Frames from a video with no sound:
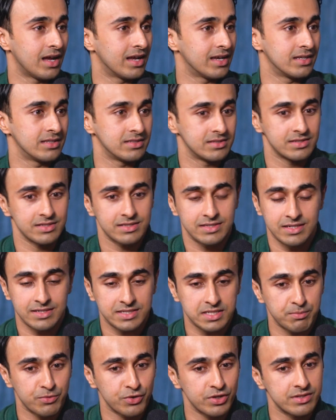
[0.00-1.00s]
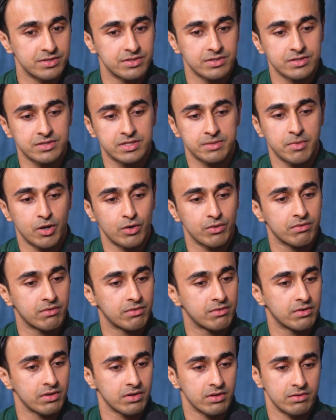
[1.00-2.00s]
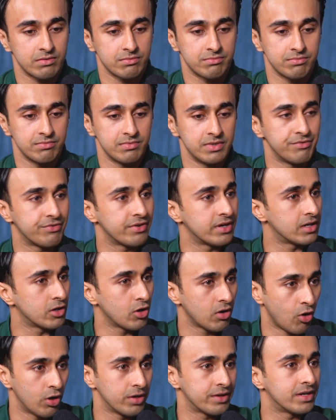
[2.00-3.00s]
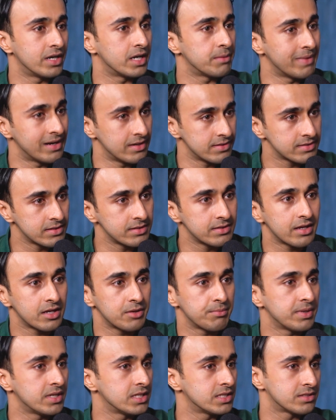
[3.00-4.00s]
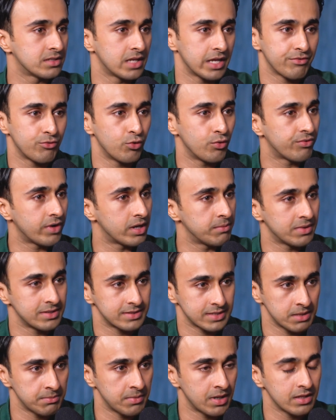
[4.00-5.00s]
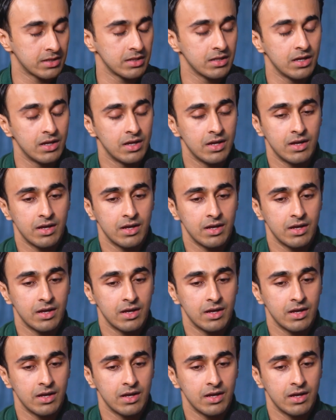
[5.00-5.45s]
I just did some research about different alternate medicine therapies like 4-5 months ke baad.